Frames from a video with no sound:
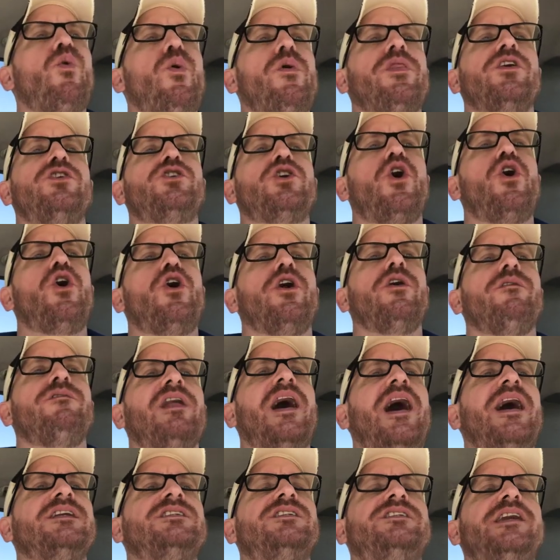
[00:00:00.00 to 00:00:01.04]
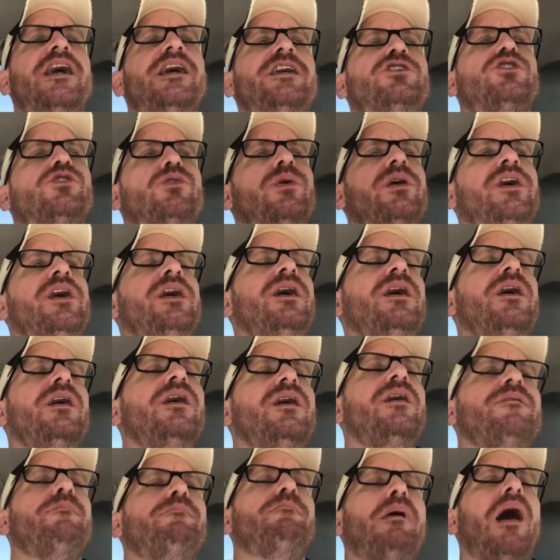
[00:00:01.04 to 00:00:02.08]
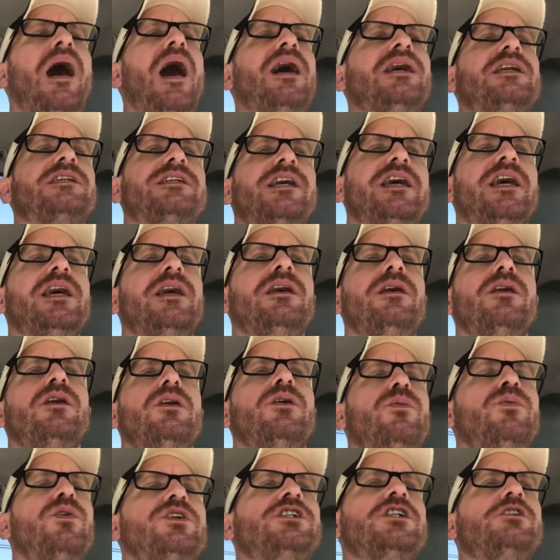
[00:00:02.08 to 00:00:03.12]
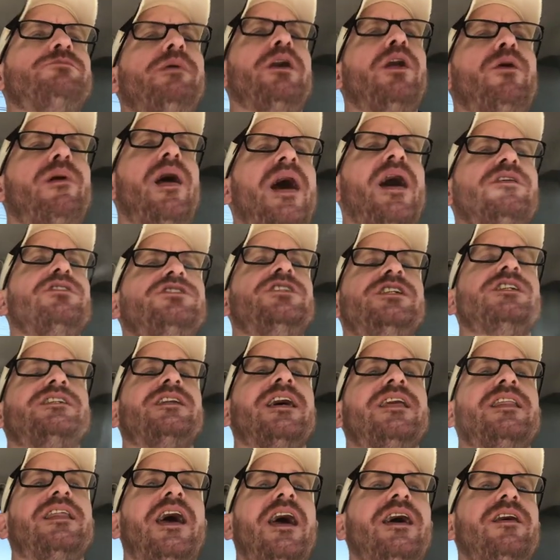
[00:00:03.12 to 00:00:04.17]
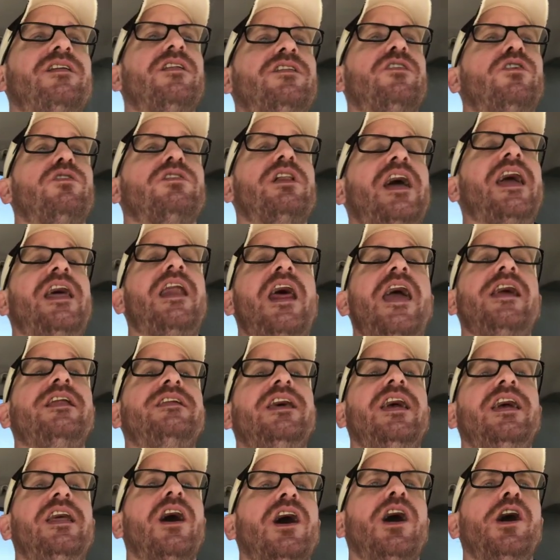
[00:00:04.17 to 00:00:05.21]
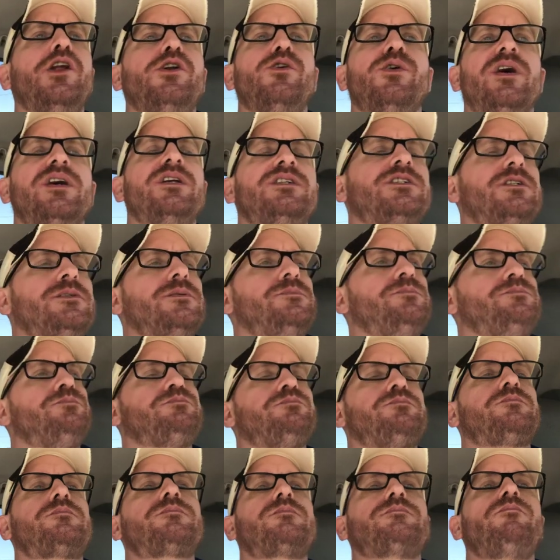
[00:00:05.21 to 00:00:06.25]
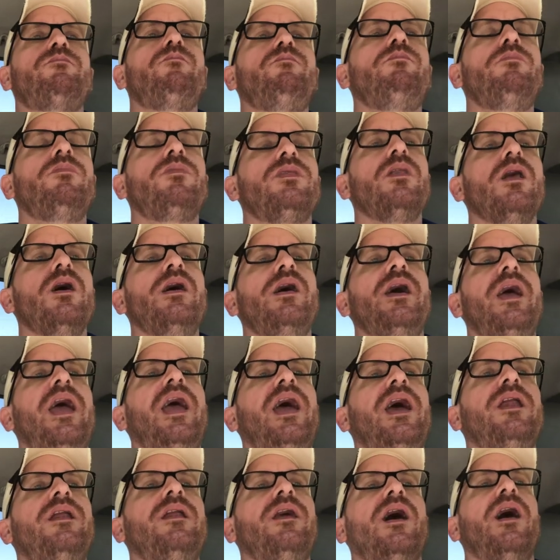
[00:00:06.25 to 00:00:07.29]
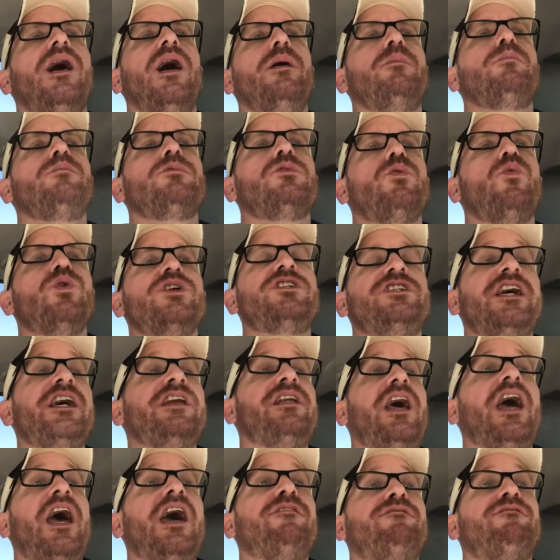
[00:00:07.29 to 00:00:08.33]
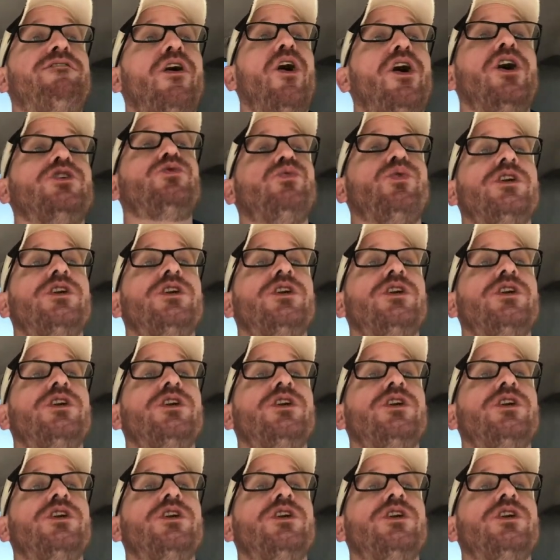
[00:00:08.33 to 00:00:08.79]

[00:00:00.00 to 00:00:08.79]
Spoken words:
before the turn of last century, boxing, which has been around since like the late 1800s, and which it at